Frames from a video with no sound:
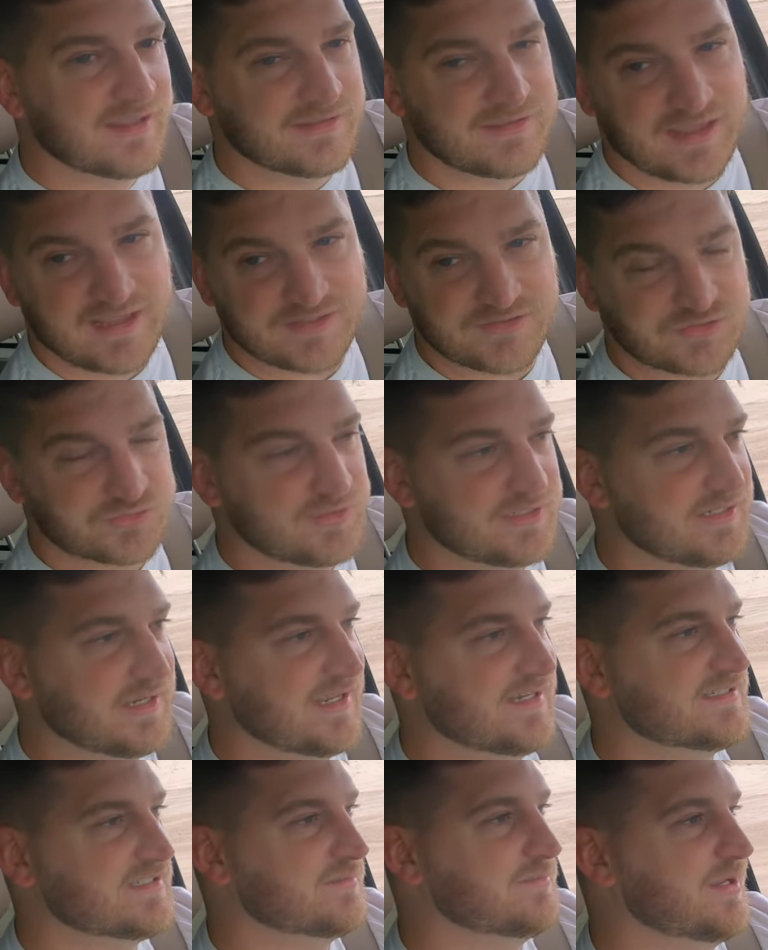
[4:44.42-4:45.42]
yeah, it's really
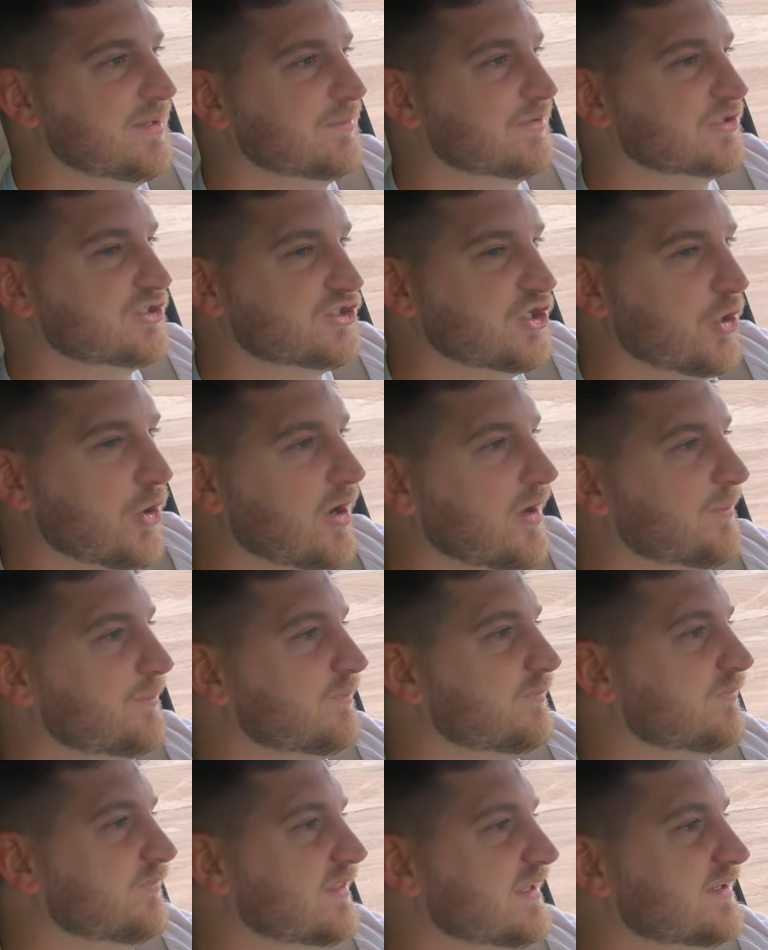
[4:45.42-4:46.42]
nice to be able to show up
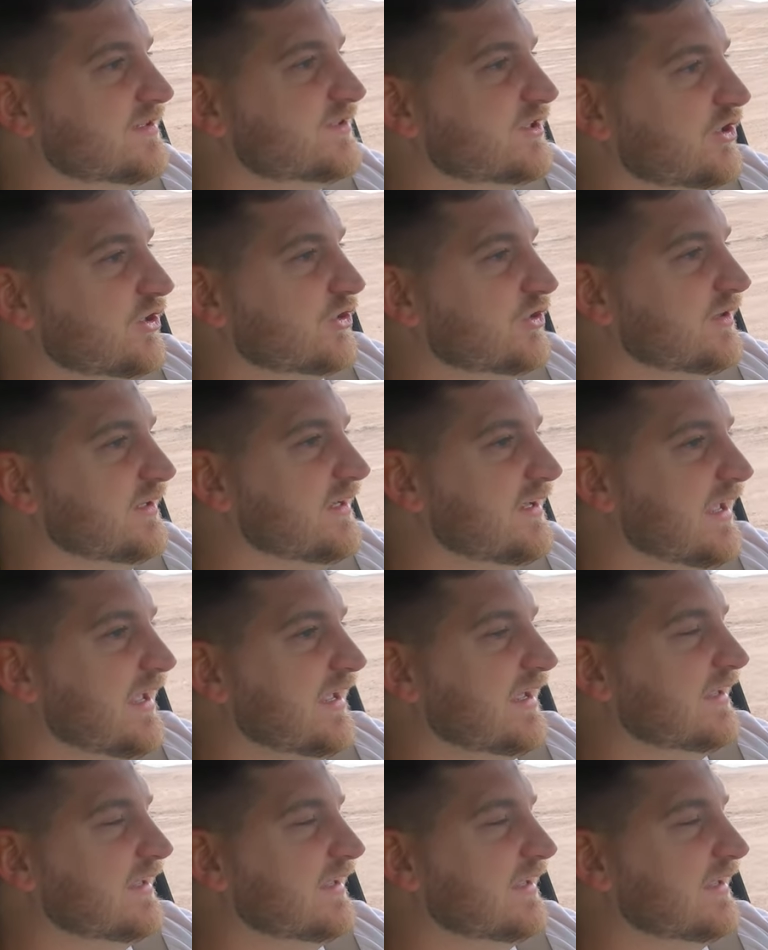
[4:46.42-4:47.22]
this early